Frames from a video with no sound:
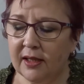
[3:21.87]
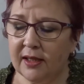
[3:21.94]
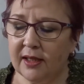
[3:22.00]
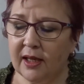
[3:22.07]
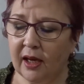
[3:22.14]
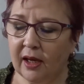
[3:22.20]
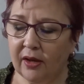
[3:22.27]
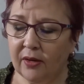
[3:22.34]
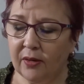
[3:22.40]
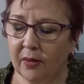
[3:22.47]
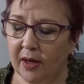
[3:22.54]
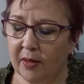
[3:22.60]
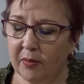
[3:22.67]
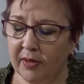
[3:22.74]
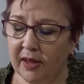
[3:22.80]
So
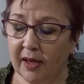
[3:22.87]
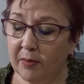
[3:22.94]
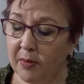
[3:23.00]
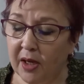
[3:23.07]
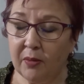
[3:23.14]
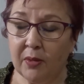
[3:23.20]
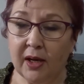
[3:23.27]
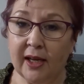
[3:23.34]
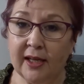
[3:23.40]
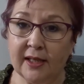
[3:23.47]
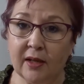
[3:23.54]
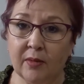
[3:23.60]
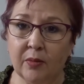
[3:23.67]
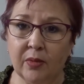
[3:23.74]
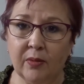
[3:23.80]
that may well
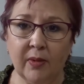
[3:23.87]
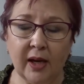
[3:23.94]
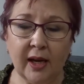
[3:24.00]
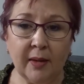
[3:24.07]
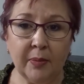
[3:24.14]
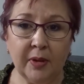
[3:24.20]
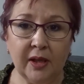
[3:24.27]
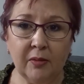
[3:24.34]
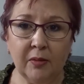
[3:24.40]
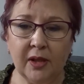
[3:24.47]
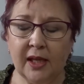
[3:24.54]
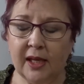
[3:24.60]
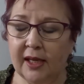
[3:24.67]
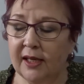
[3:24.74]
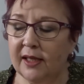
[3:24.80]
end up happening
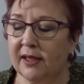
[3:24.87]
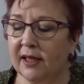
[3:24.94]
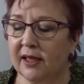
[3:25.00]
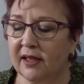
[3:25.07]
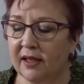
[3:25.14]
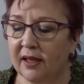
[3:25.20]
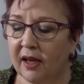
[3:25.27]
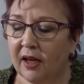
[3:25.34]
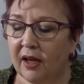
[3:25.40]
with these. There's